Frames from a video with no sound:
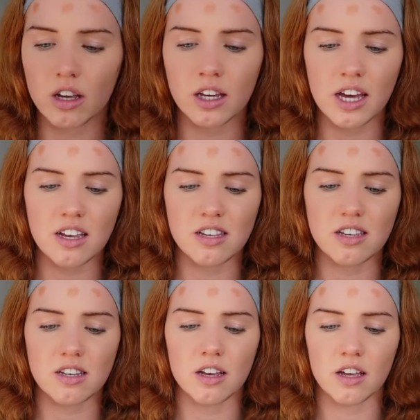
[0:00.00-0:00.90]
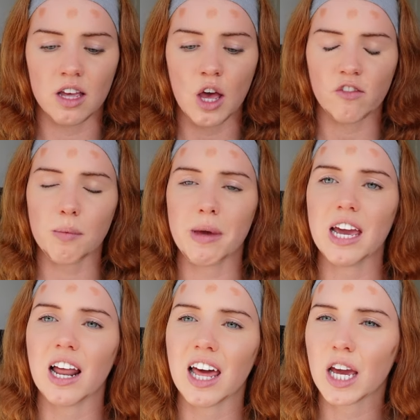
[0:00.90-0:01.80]
I guess for me,
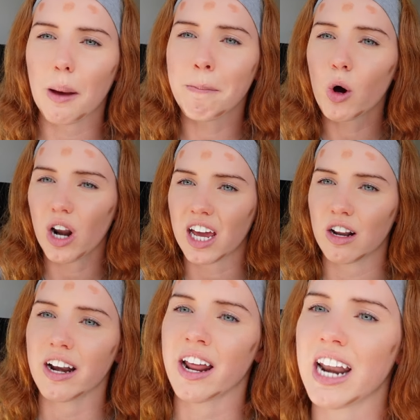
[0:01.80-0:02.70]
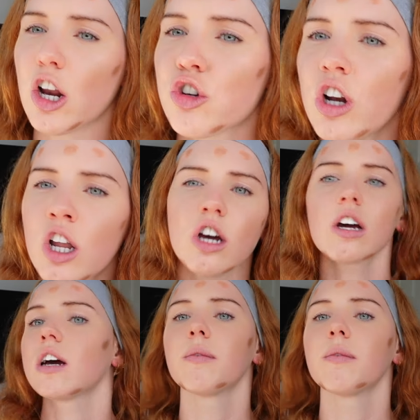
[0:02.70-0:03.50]
I like more like a natural look.